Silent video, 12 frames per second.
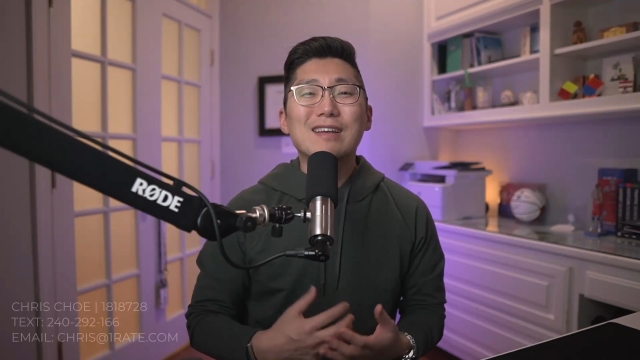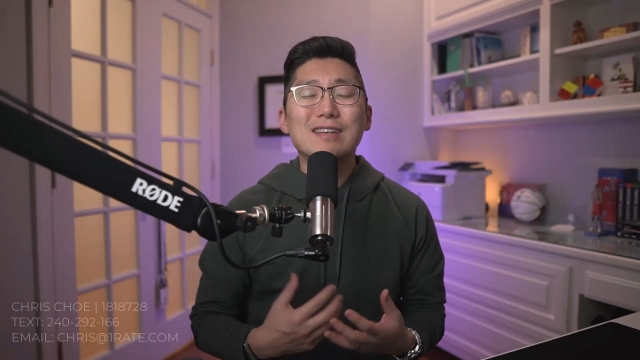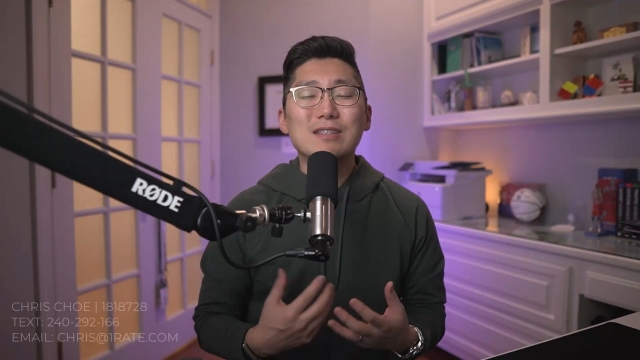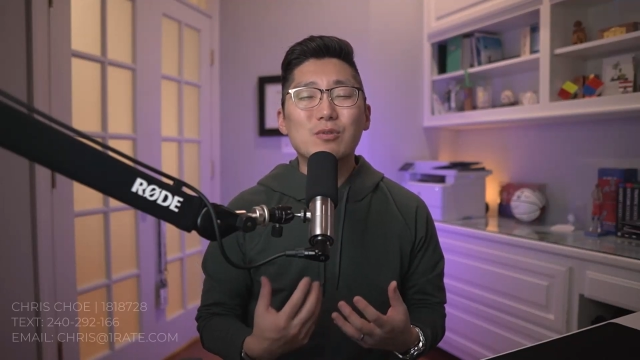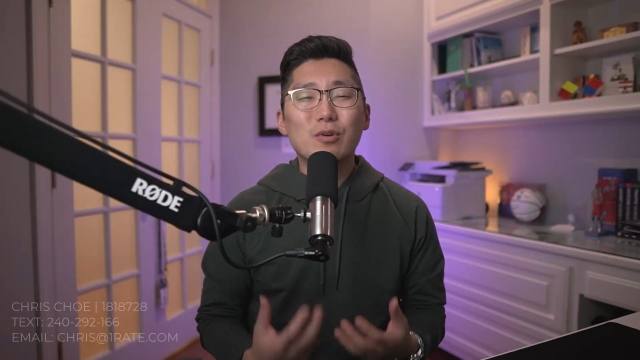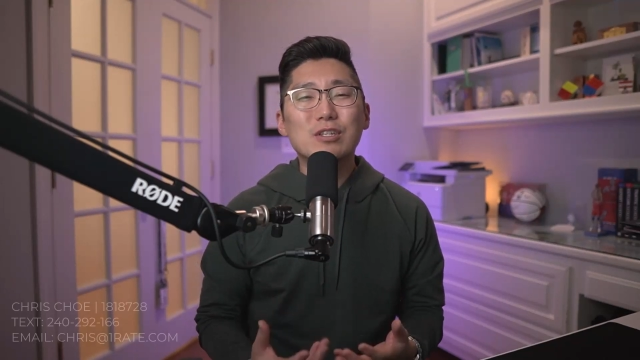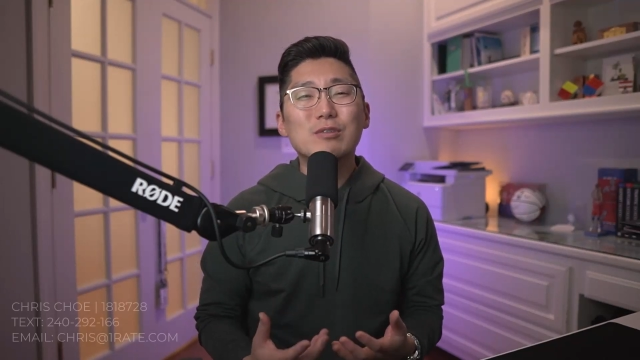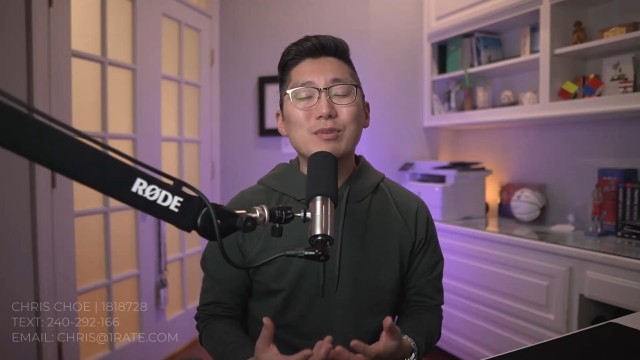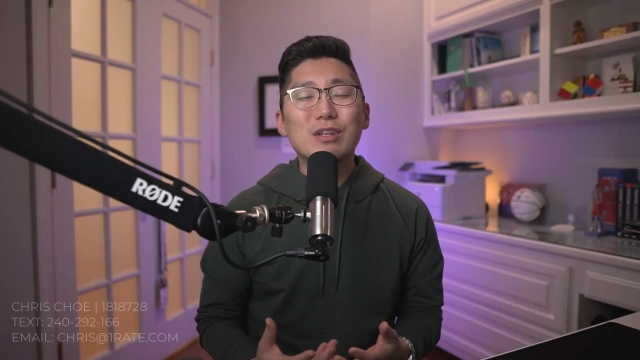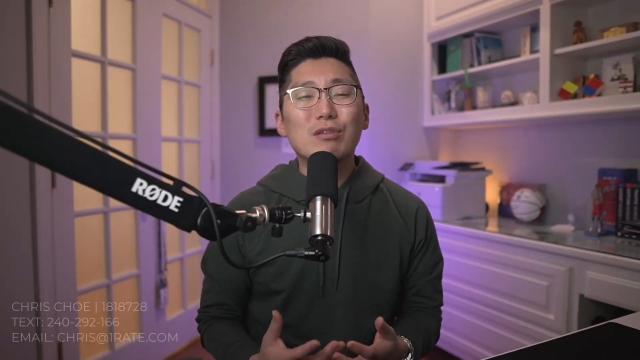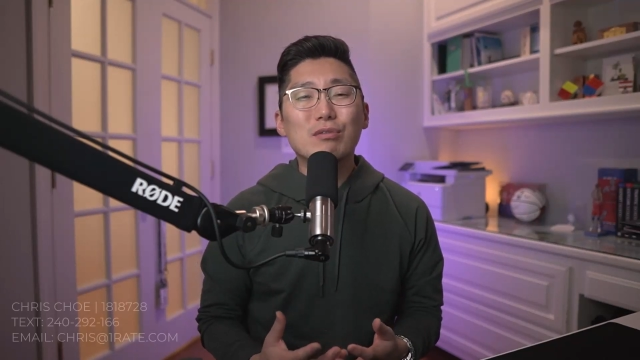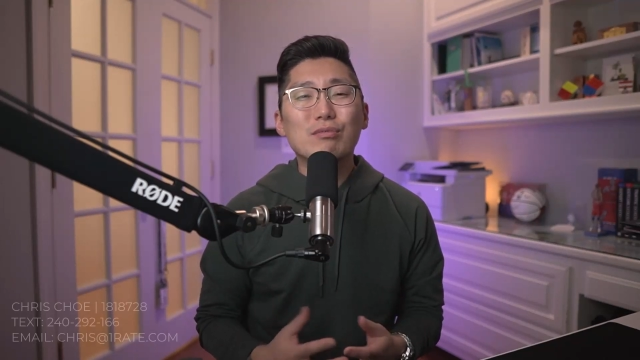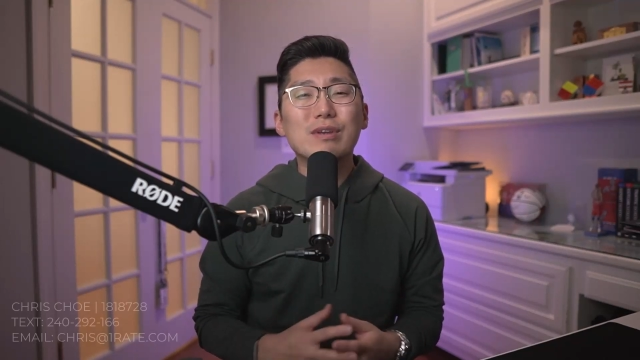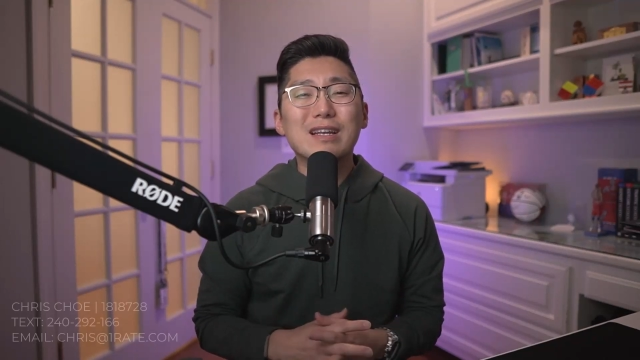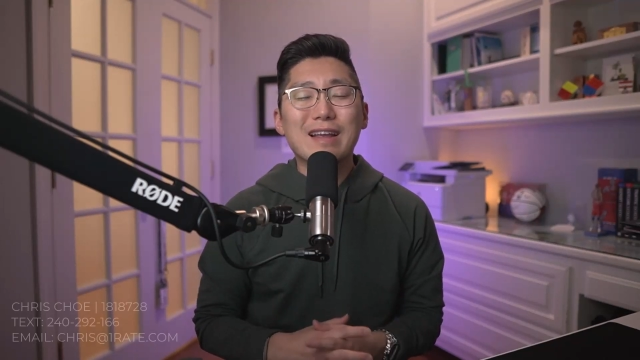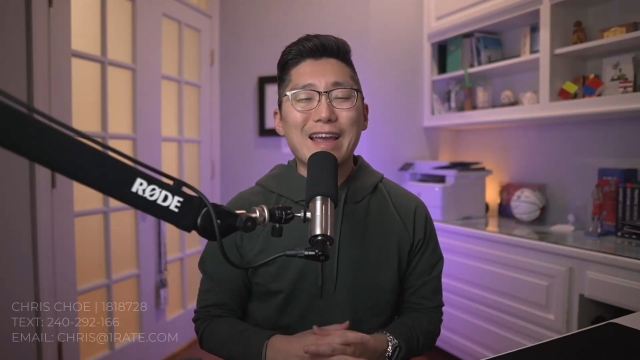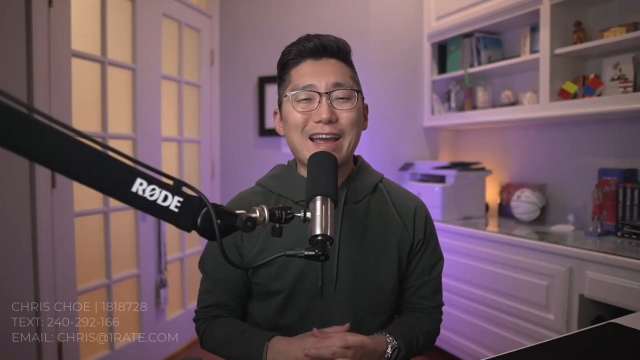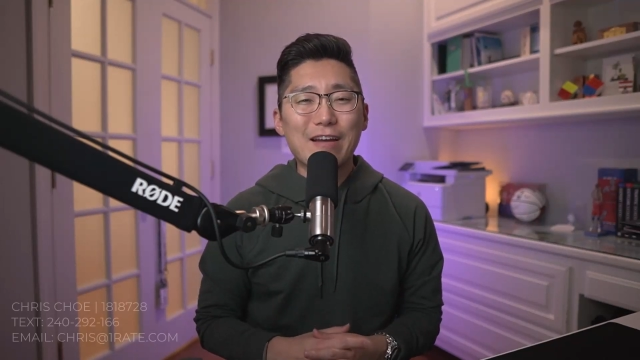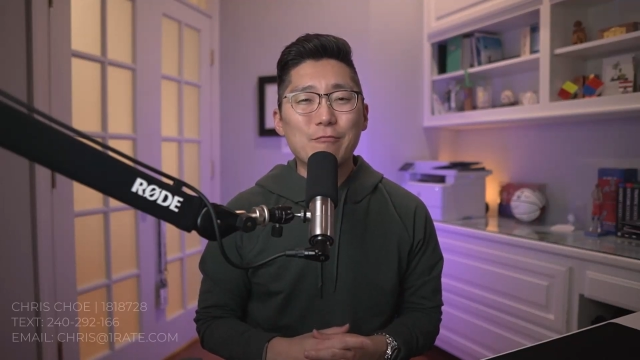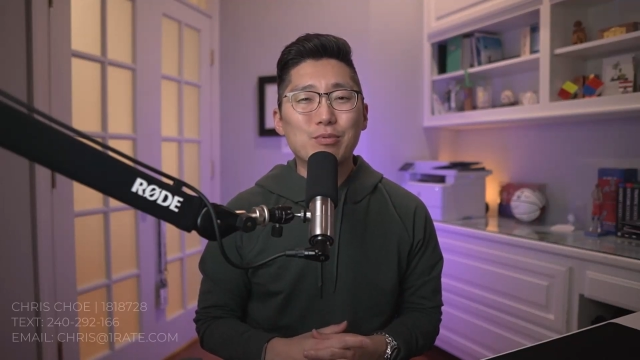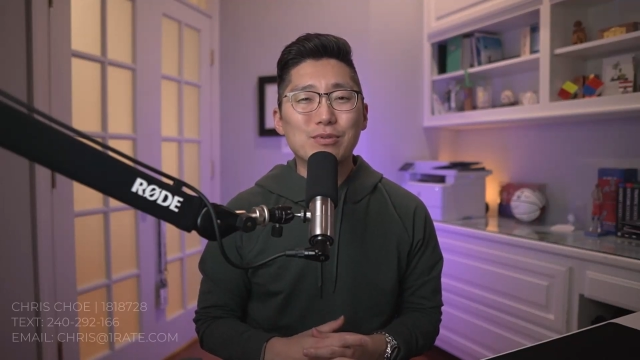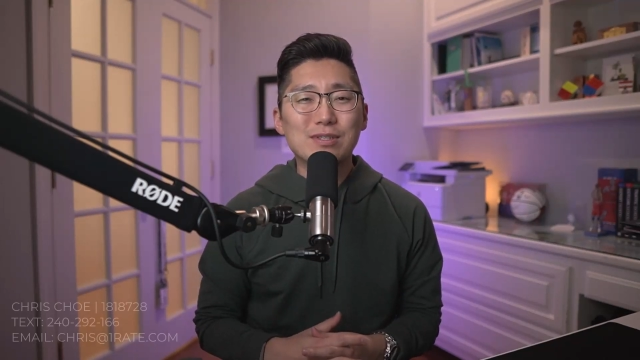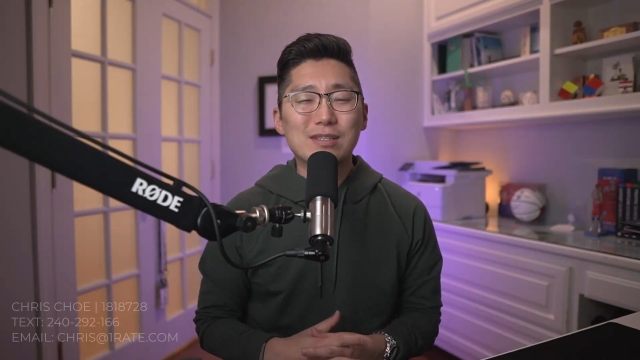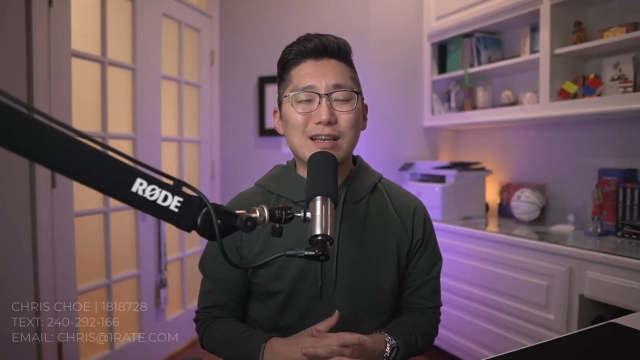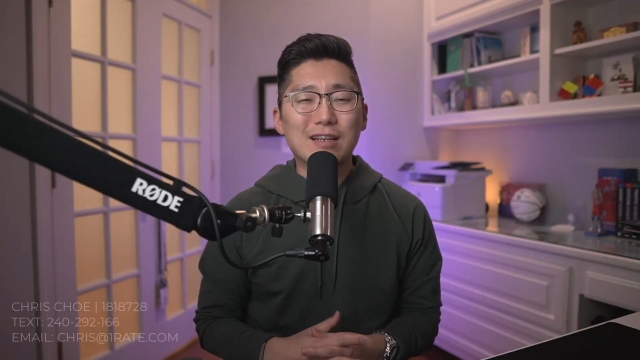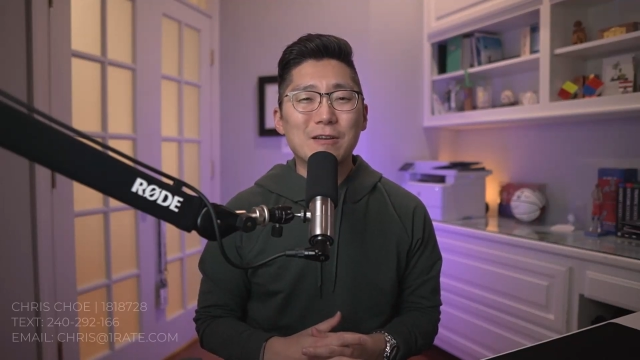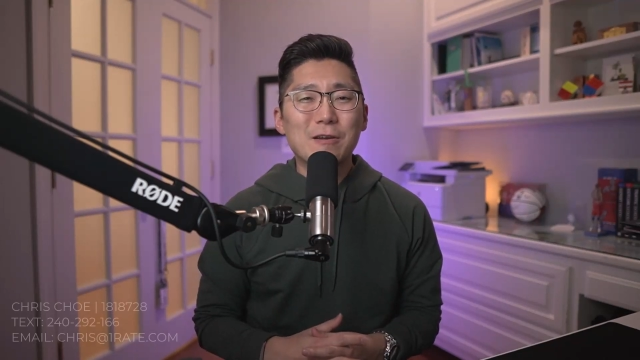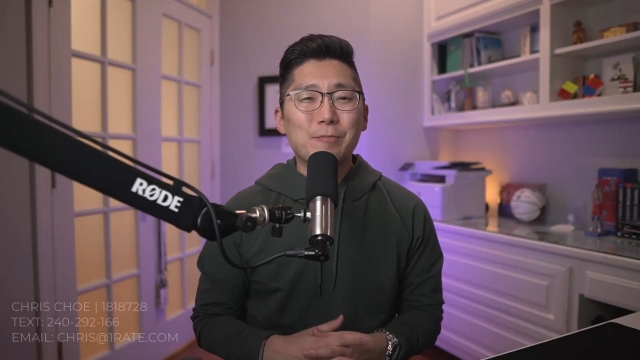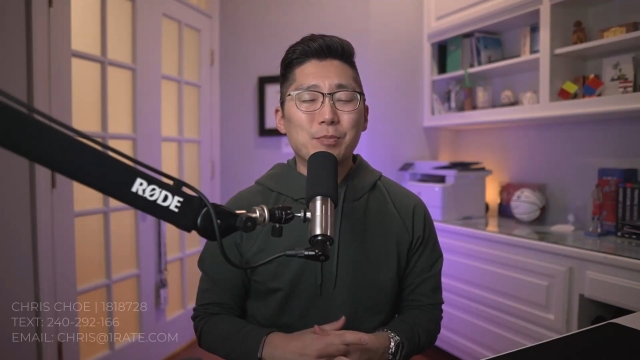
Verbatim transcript: is going to be three and a half percent